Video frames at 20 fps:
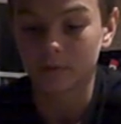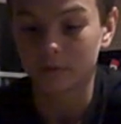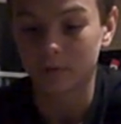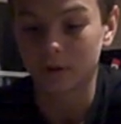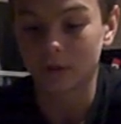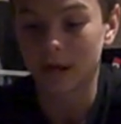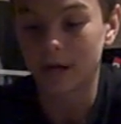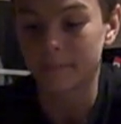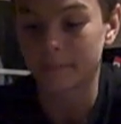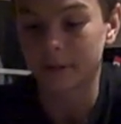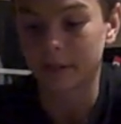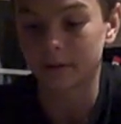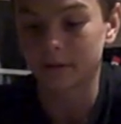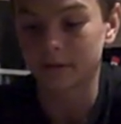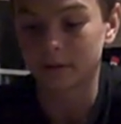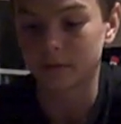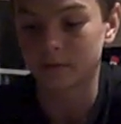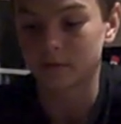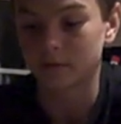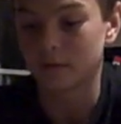comment
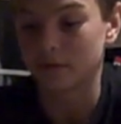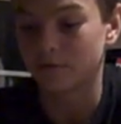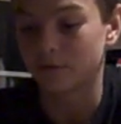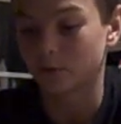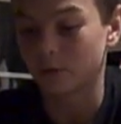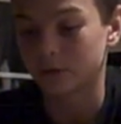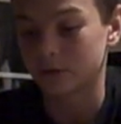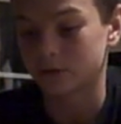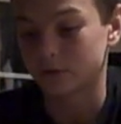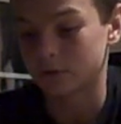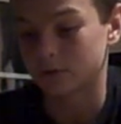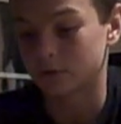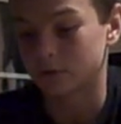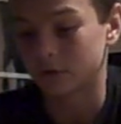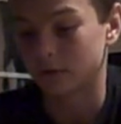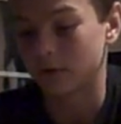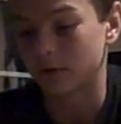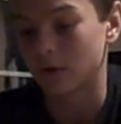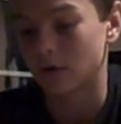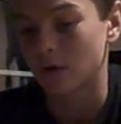and see if you're
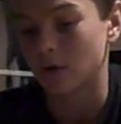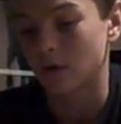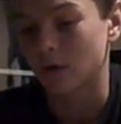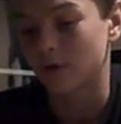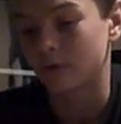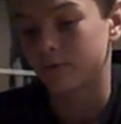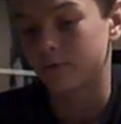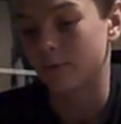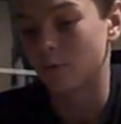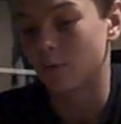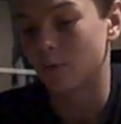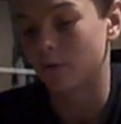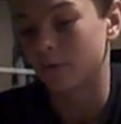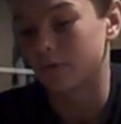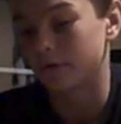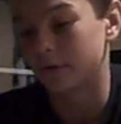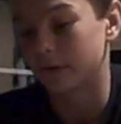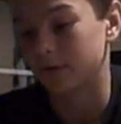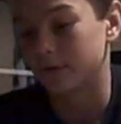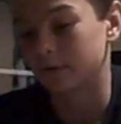interested for
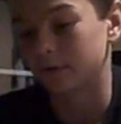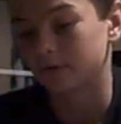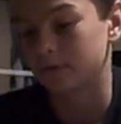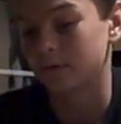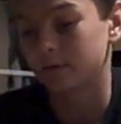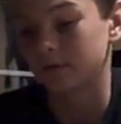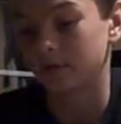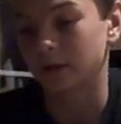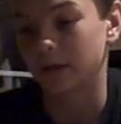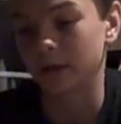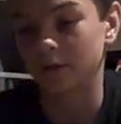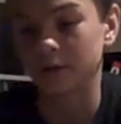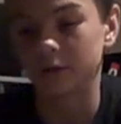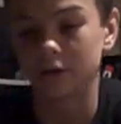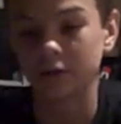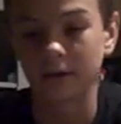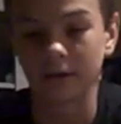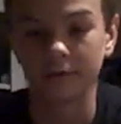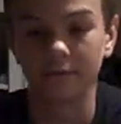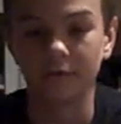this Gary
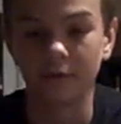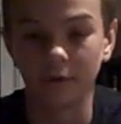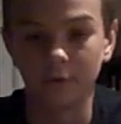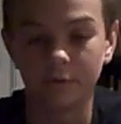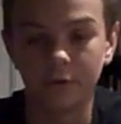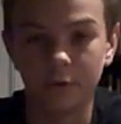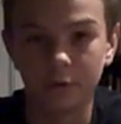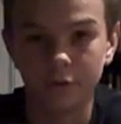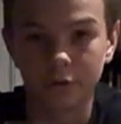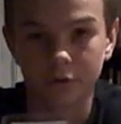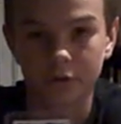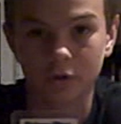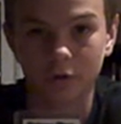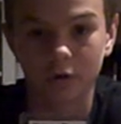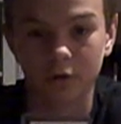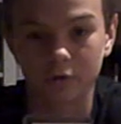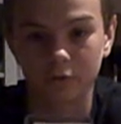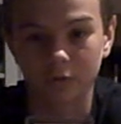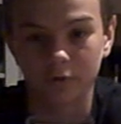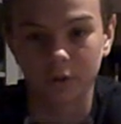Sheffield Future
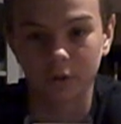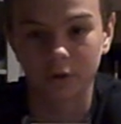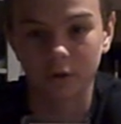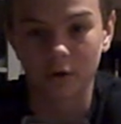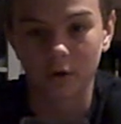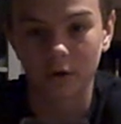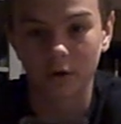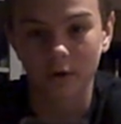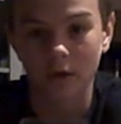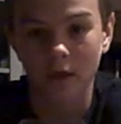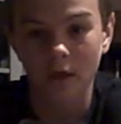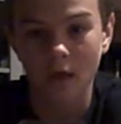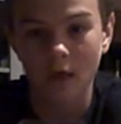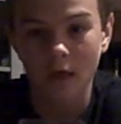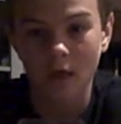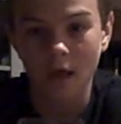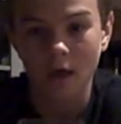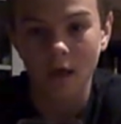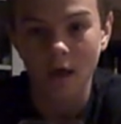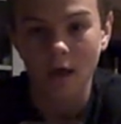Stars rookie card.
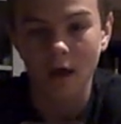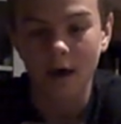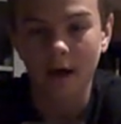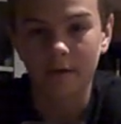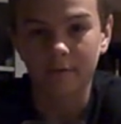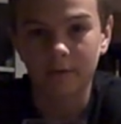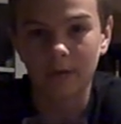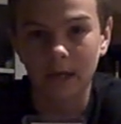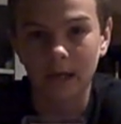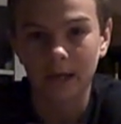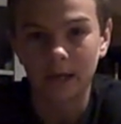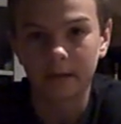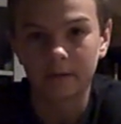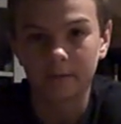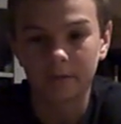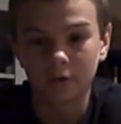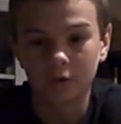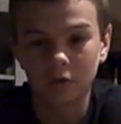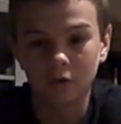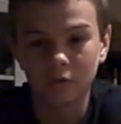I've got
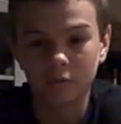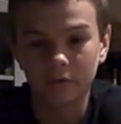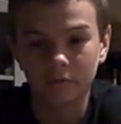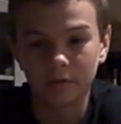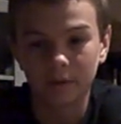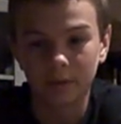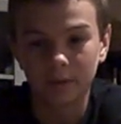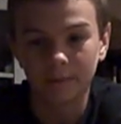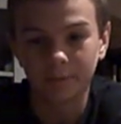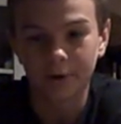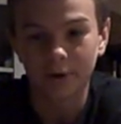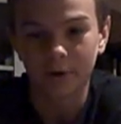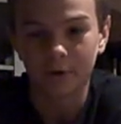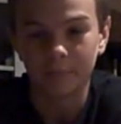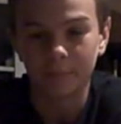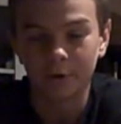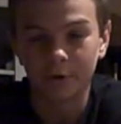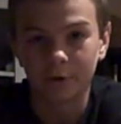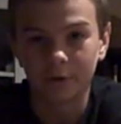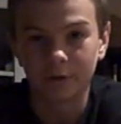two of them, and
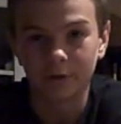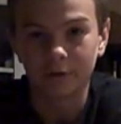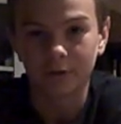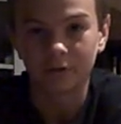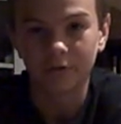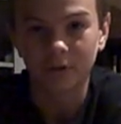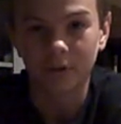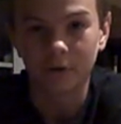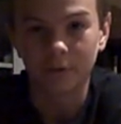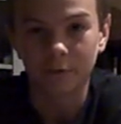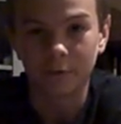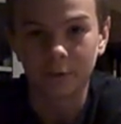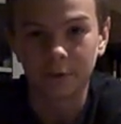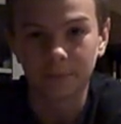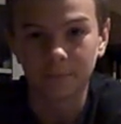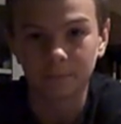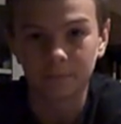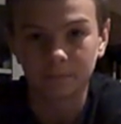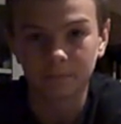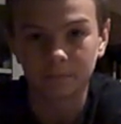I've been looking to sell
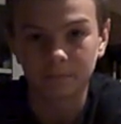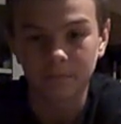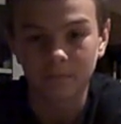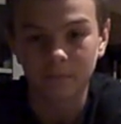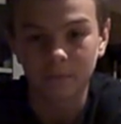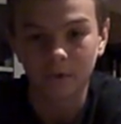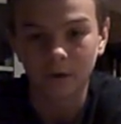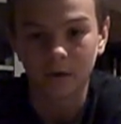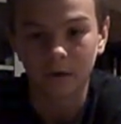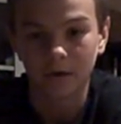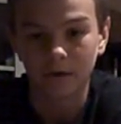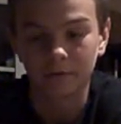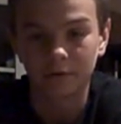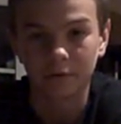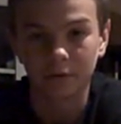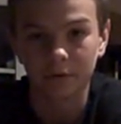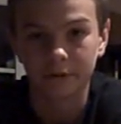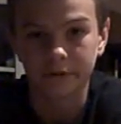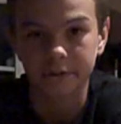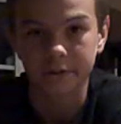one. If
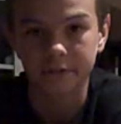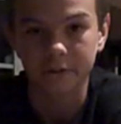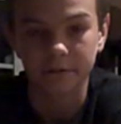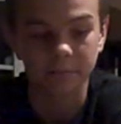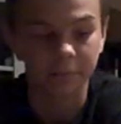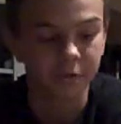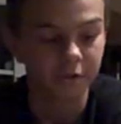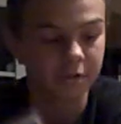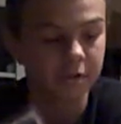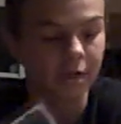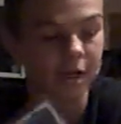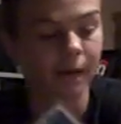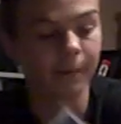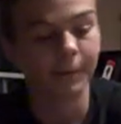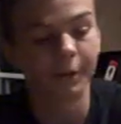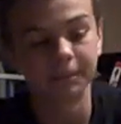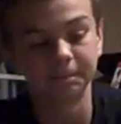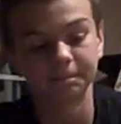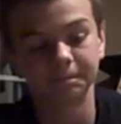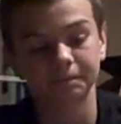you're interested, please
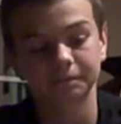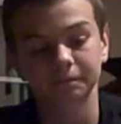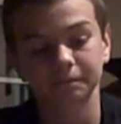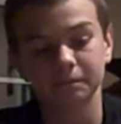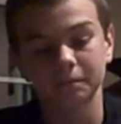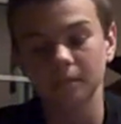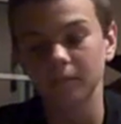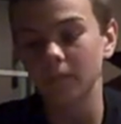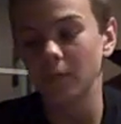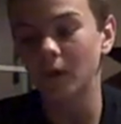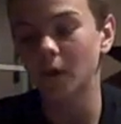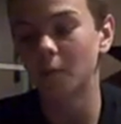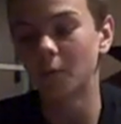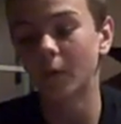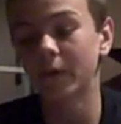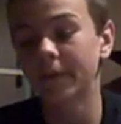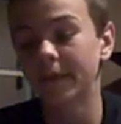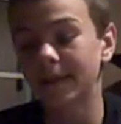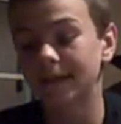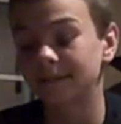comment. And
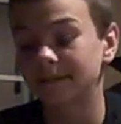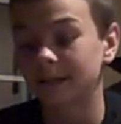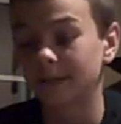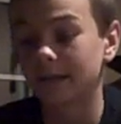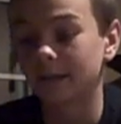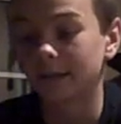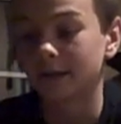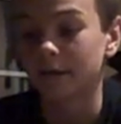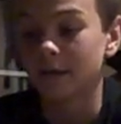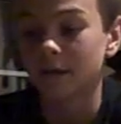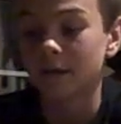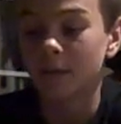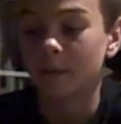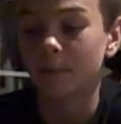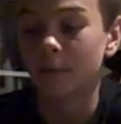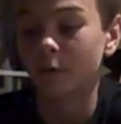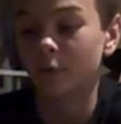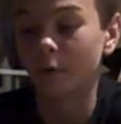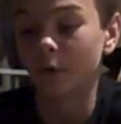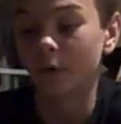one last thing
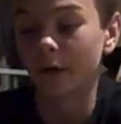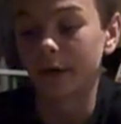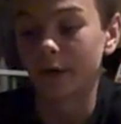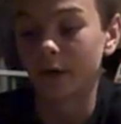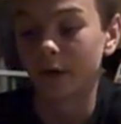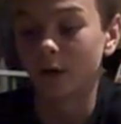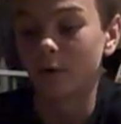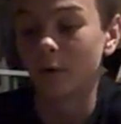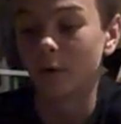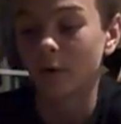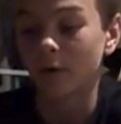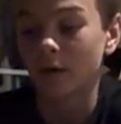before I go,